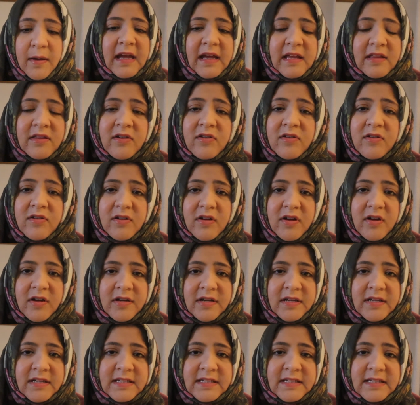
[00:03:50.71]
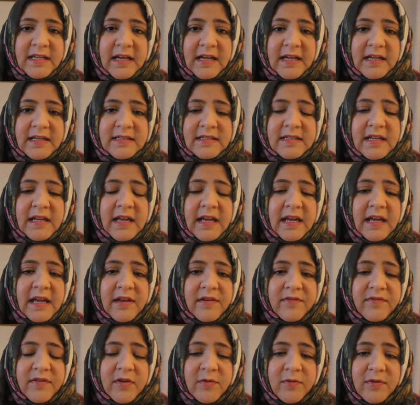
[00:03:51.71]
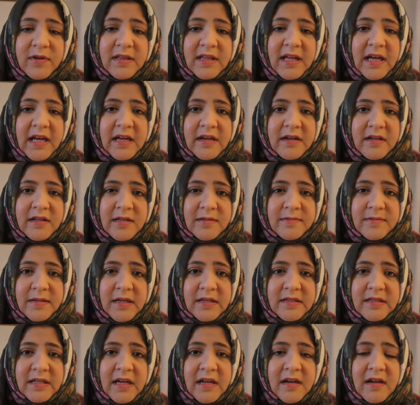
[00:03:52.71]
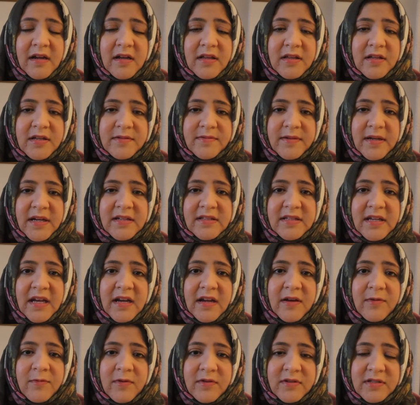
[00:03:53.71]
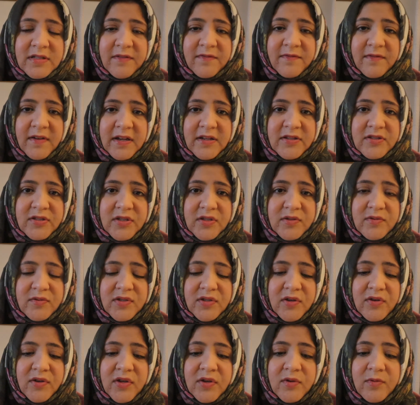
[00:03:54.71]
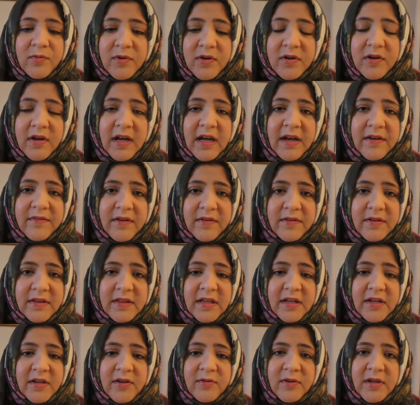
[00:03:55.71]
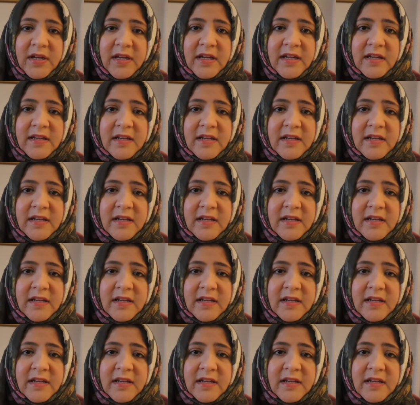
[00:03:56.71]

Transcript: In the Quran it says, if you rely on Allah subhanahu wa ta'ala, Allah subhanahu wa ta'ala will suffice you. So you will have everything you need.